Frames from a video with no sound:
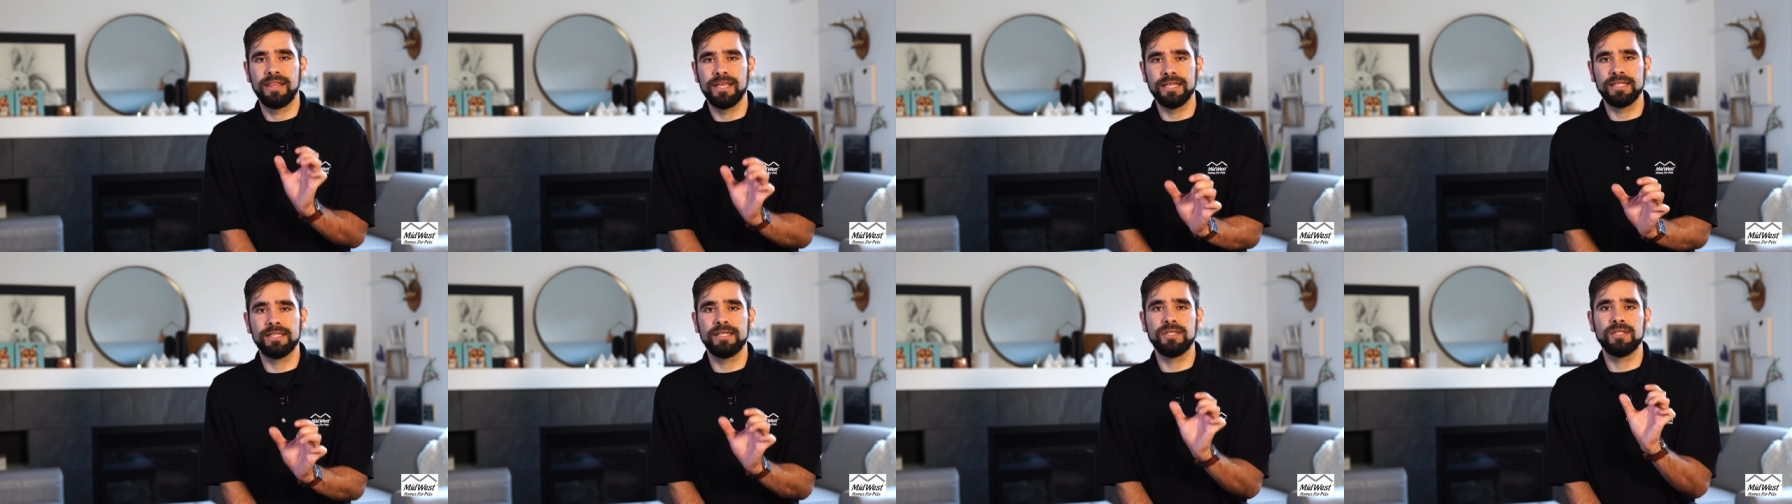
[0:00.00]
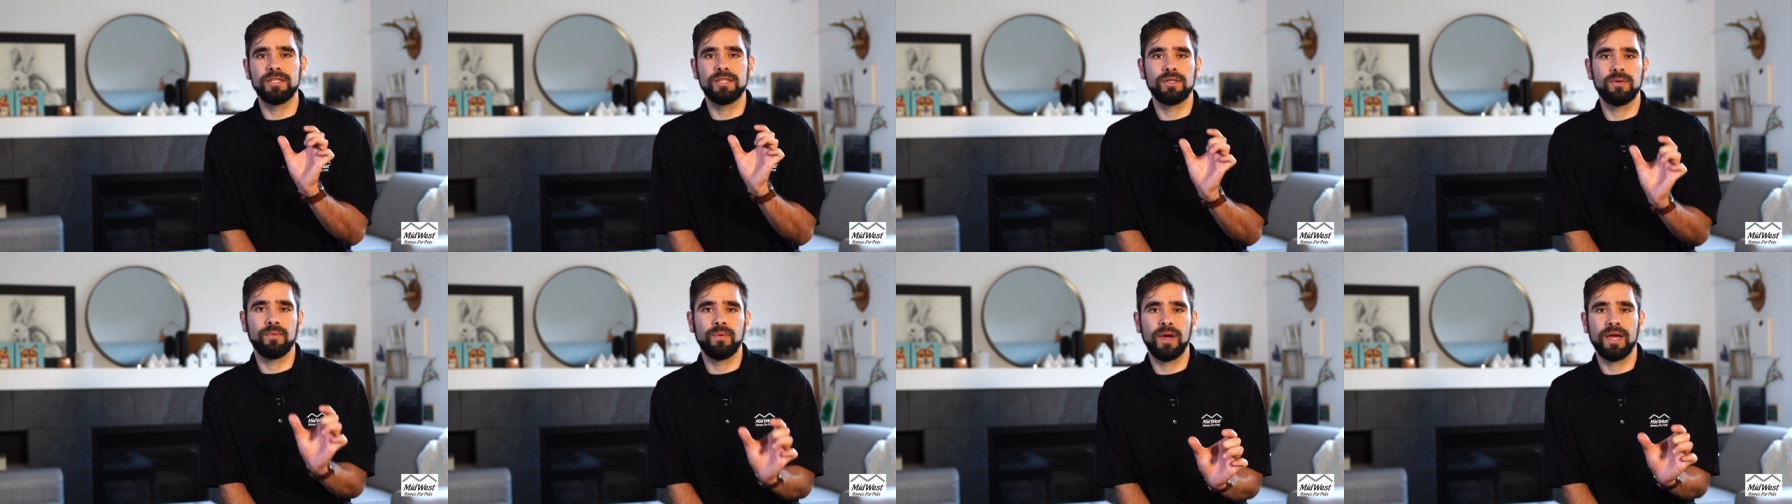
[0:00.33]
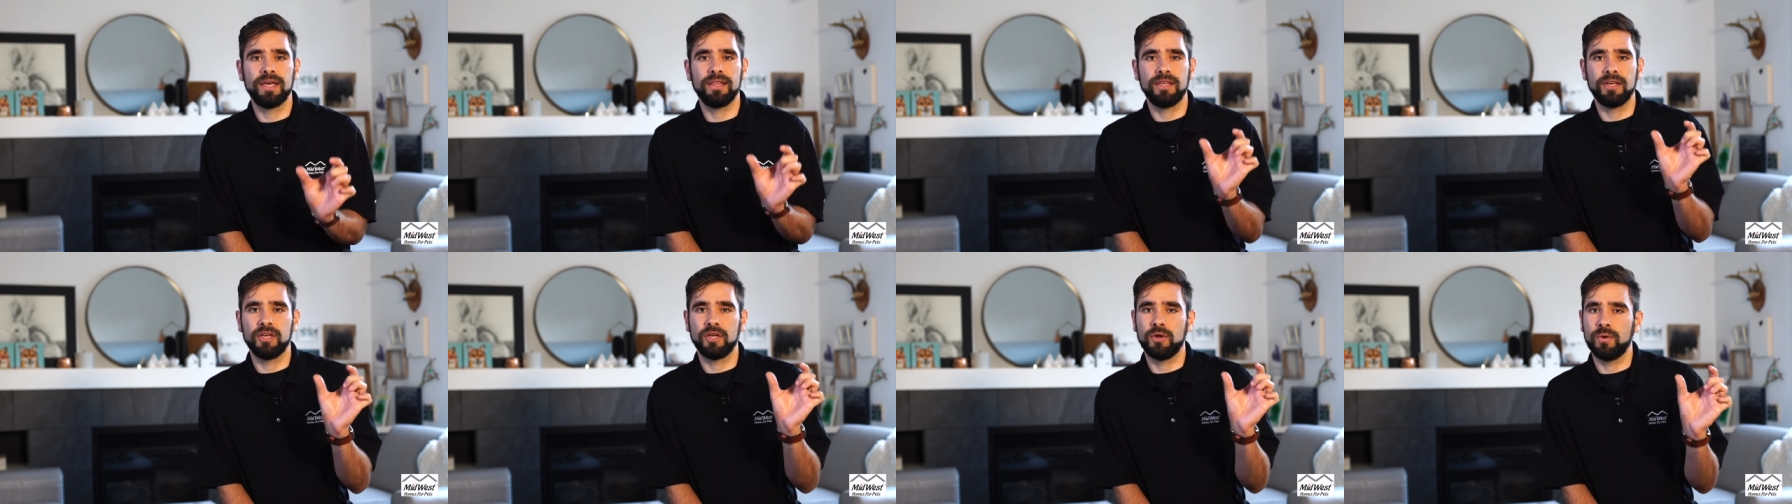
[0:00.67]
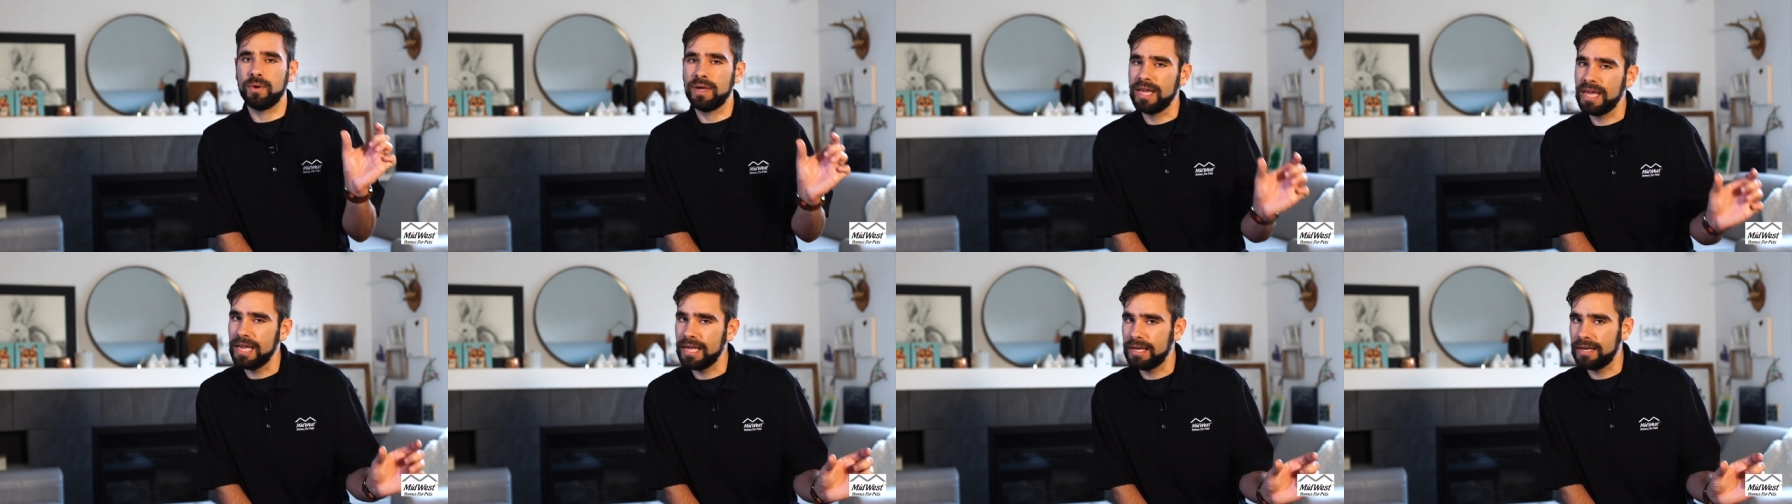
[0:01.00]
this is the way that
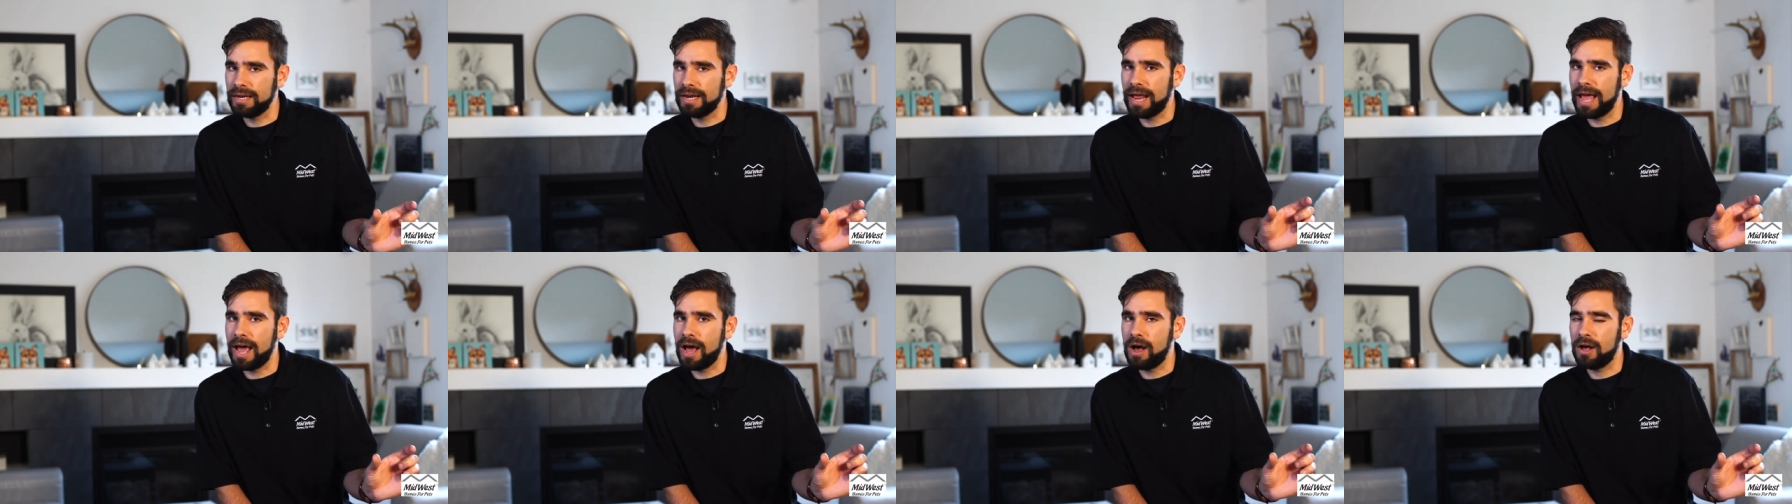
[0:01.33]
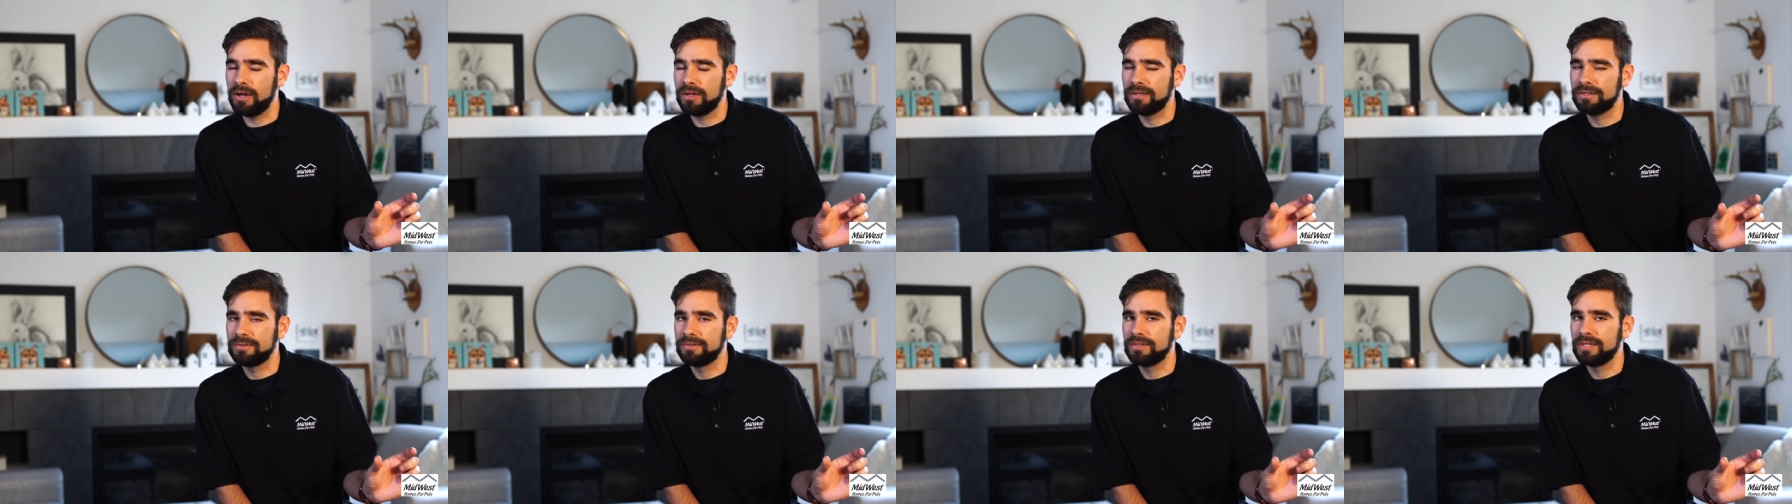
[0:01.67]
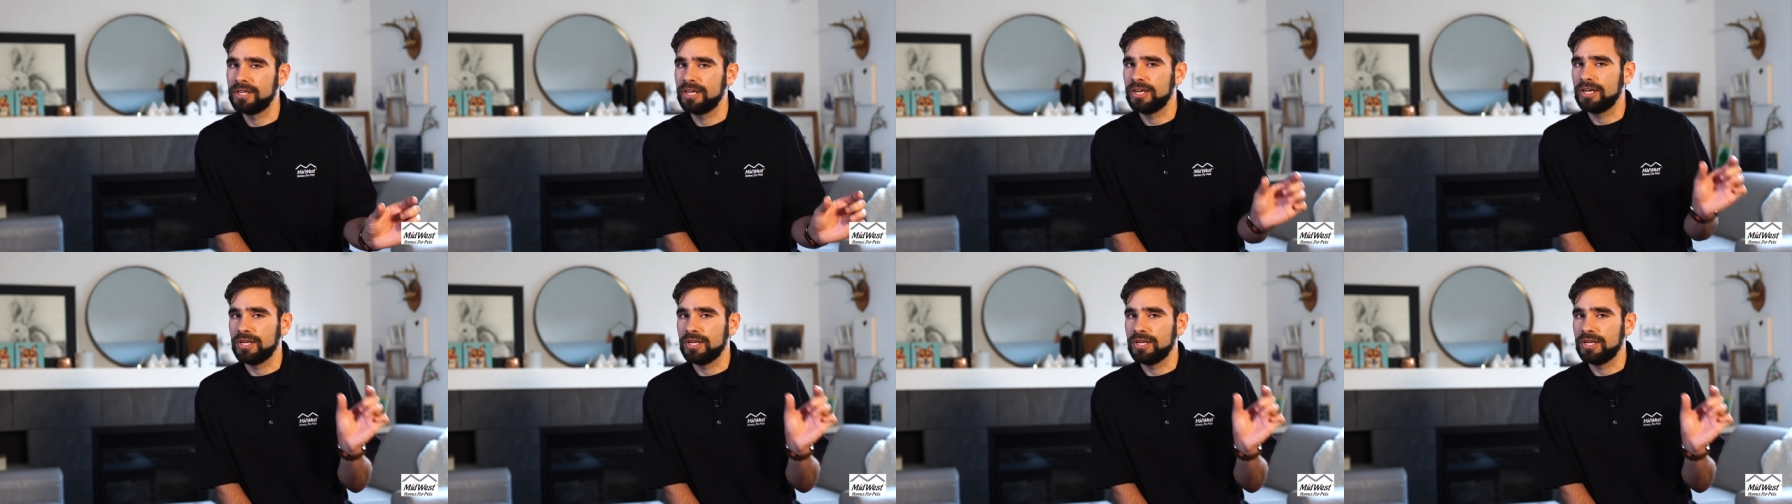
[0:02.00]
you eat now